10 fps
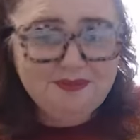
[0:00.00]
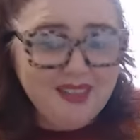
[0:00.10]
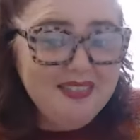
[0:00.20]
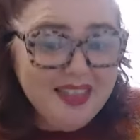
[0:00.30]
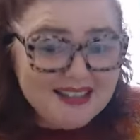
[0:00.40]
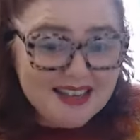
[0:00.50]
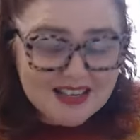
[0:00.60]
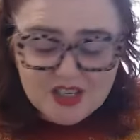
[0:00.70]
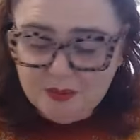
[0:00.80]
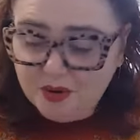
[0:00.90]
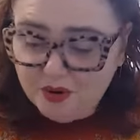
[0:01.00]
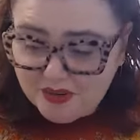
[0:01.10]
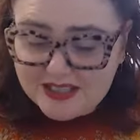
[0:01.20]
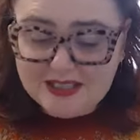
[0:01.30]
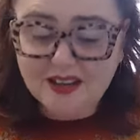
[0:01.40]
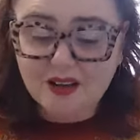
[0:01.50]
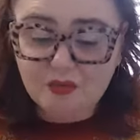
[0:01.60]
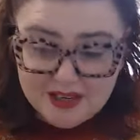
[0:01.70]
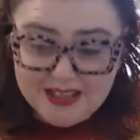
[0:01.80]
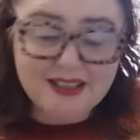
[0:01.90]
And that's actually progressing
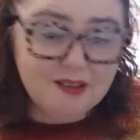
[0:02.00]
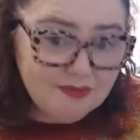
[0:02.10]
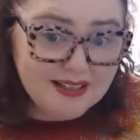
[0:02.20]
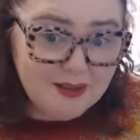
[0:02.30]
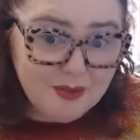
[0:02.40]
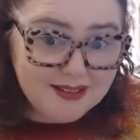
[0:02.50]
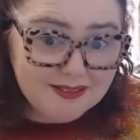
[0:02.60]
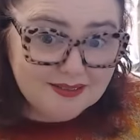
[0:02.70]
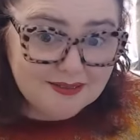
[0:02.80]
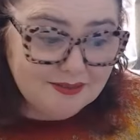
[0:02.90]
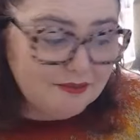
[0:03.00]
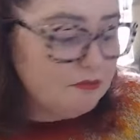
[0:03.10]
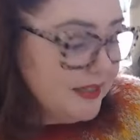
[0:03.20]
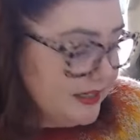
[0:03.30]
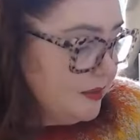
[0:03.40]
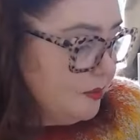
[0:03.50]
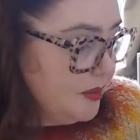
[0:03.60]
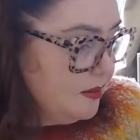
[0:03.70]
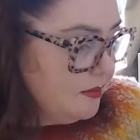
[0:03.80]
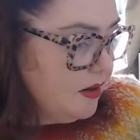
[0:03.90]
really, really well. Really
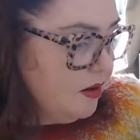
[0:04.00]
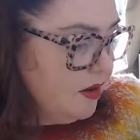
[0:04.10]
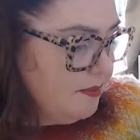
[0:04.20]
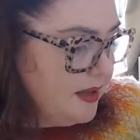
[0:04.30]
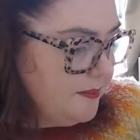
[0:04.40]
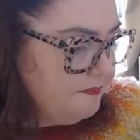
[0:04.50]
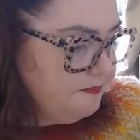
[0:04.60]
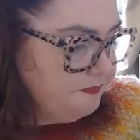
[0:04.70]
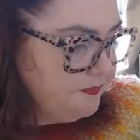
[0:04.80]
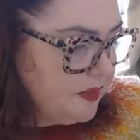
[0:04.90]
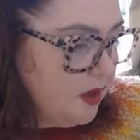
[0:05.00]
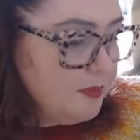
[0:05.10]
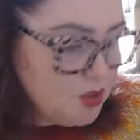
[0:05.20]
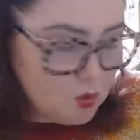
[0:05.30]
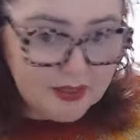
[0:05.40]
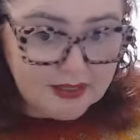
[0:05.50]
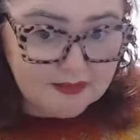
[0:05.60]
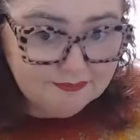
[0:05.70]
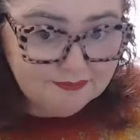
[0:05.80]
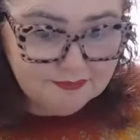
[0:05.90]
well. I'm enjoying it.
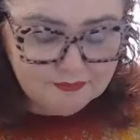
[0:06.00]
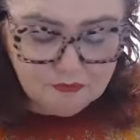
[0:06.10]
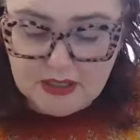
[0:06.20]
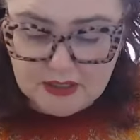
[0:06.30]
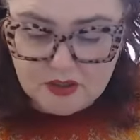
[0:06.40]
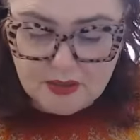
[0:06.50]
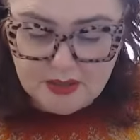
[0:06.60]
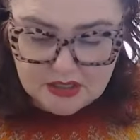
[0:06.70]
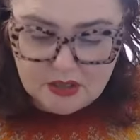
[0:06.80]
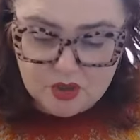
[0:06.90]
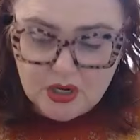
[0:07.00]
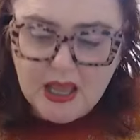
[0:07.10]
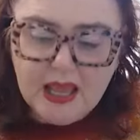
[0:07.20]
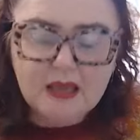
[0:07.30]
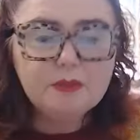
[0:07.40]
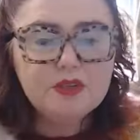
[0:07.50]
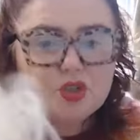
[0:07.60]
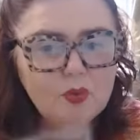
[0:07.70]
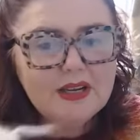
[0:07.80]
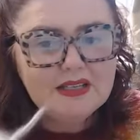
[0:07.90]
Really, actually, and I'm
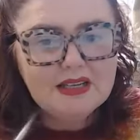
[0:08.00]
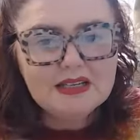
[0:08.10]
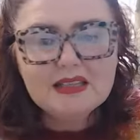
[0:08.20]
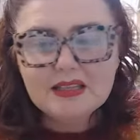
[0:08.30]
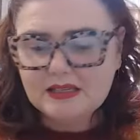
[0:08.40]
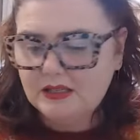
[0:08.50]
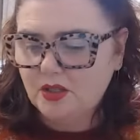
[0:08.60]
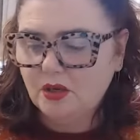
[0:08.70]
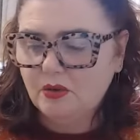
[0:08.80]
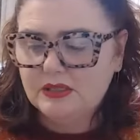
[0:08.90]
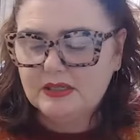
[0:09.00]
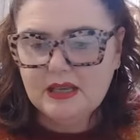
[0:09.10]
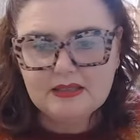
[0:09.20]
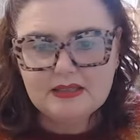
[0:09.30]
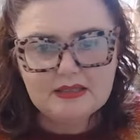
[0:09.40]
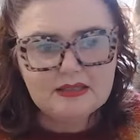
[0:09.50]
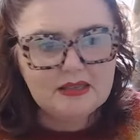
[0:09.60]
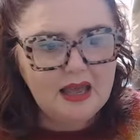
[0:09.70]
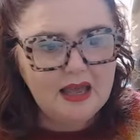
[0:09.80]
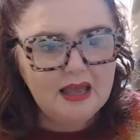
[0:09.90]
enjoying knitting this too. It's
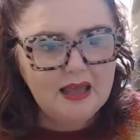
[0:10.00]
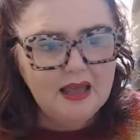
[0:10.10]
not